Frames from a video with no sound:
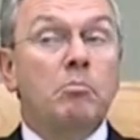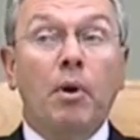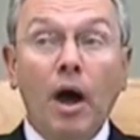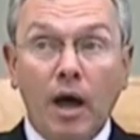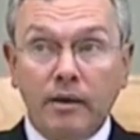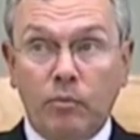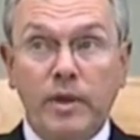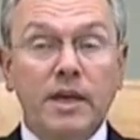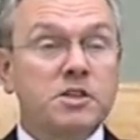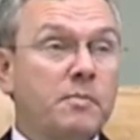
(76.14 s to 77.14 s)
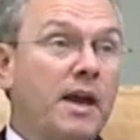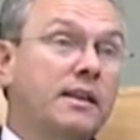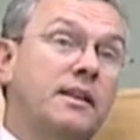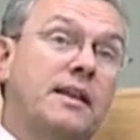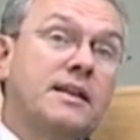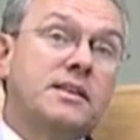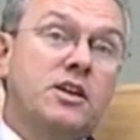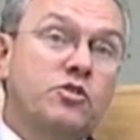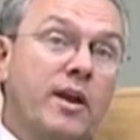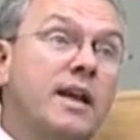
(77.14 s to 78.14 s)
But we expect that that's a
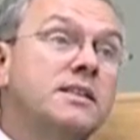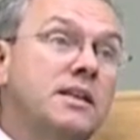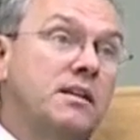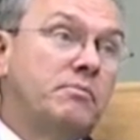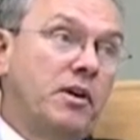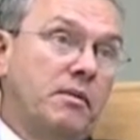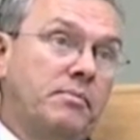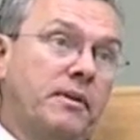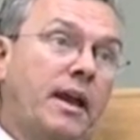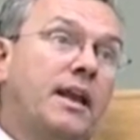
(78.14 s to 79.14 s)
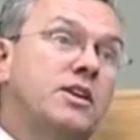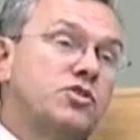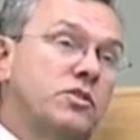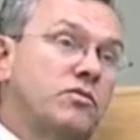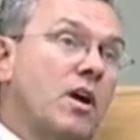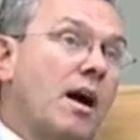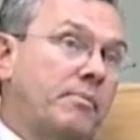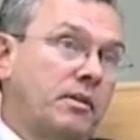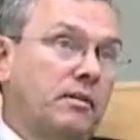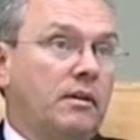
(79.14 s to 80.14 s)
transient bump and it should drop.
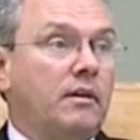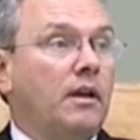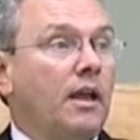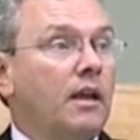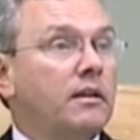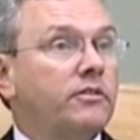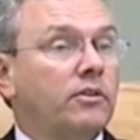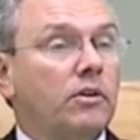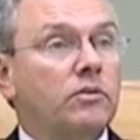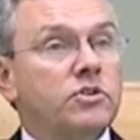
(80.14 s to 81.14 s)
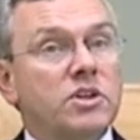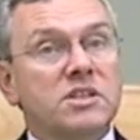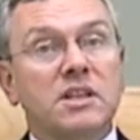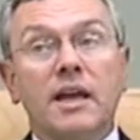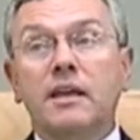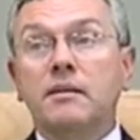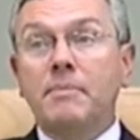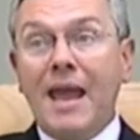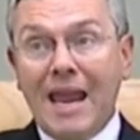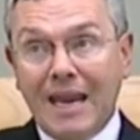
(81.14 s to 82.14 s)
And so, just like the
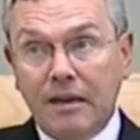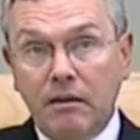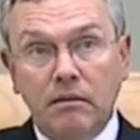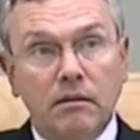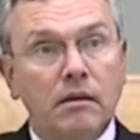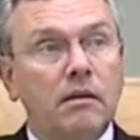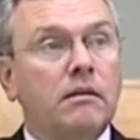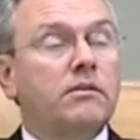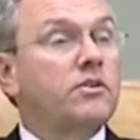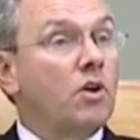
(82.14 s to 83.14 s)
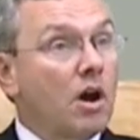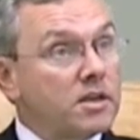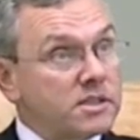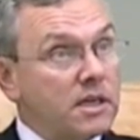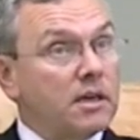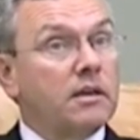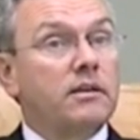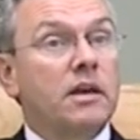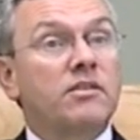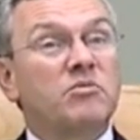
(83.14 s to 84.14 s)
pain the nausea,
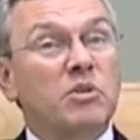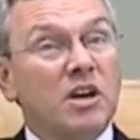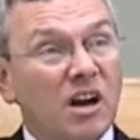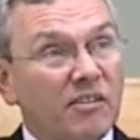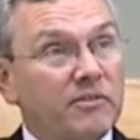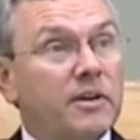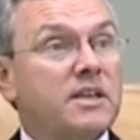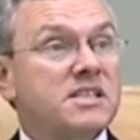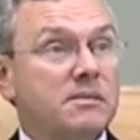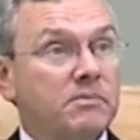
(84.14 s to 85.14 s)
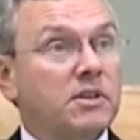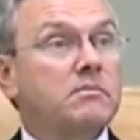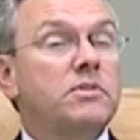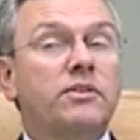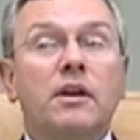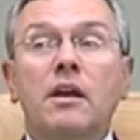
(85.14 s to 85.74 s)
the other recovery symptoms.